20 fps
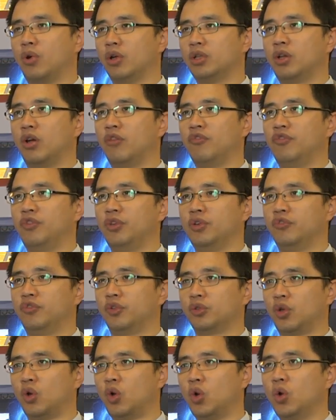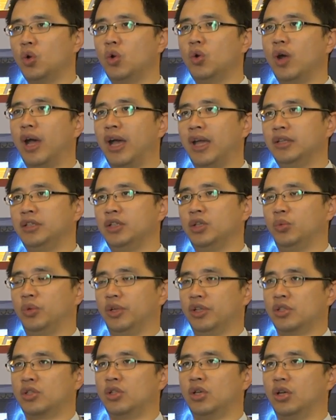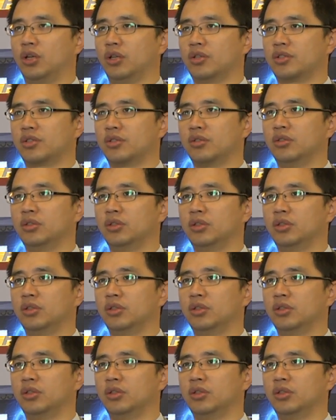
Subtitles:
point of view for the whole IT resource.